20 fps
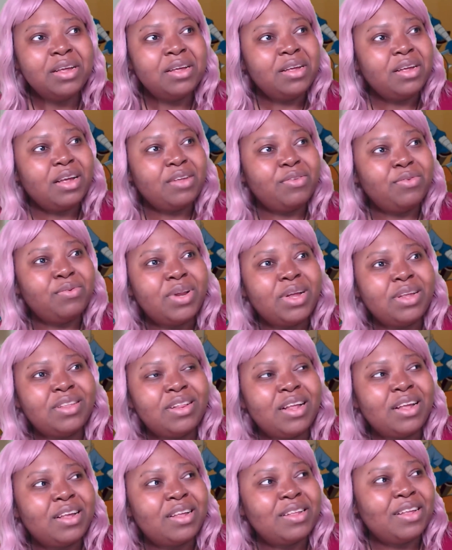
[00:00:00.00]
as well as
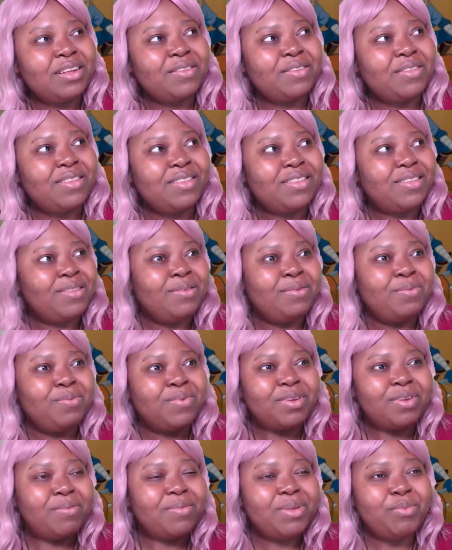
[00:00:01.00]
like there's
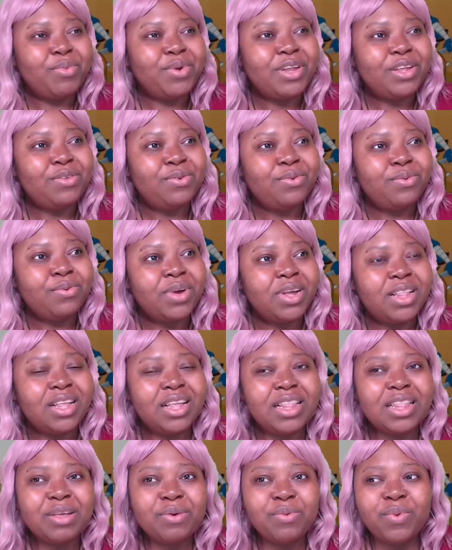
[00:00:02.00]
something we need to do, and
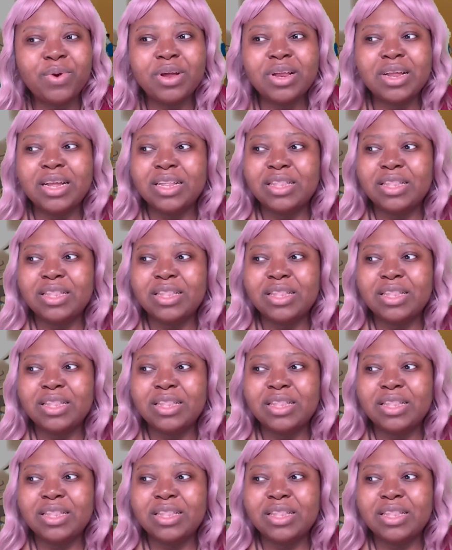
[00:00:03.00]
then they went and